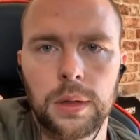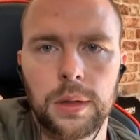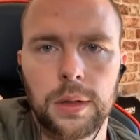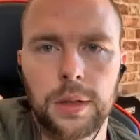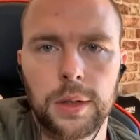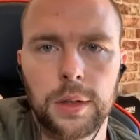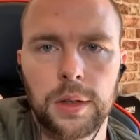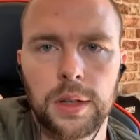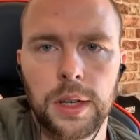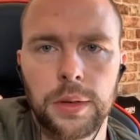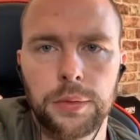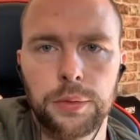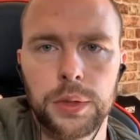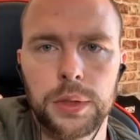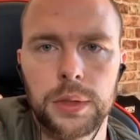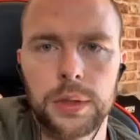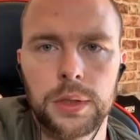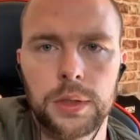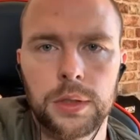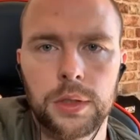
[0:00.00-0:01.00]
I love
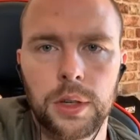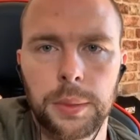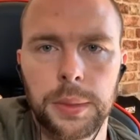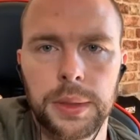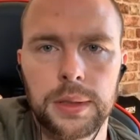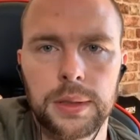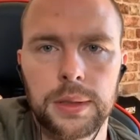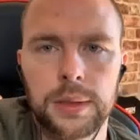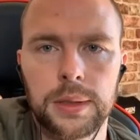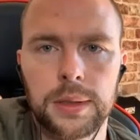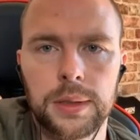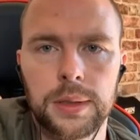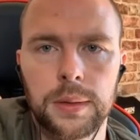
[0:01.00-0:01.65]
reading these comments.